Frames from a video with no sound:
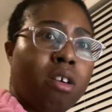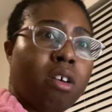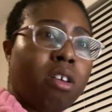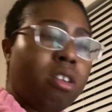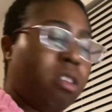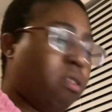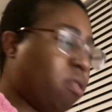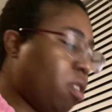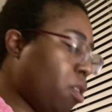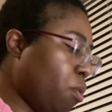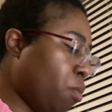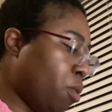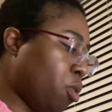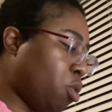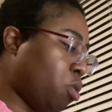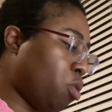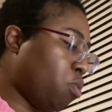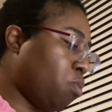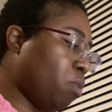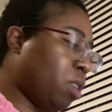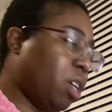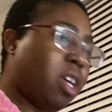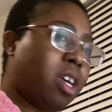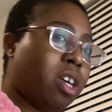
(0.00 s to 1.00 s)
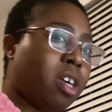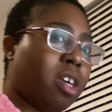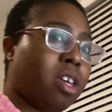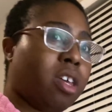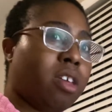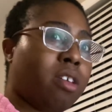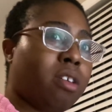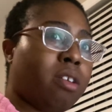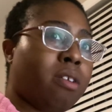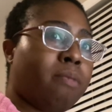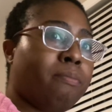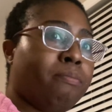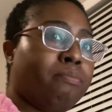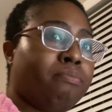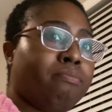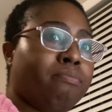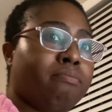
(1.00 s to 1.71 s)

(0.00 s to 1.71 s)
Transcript: You did what you did.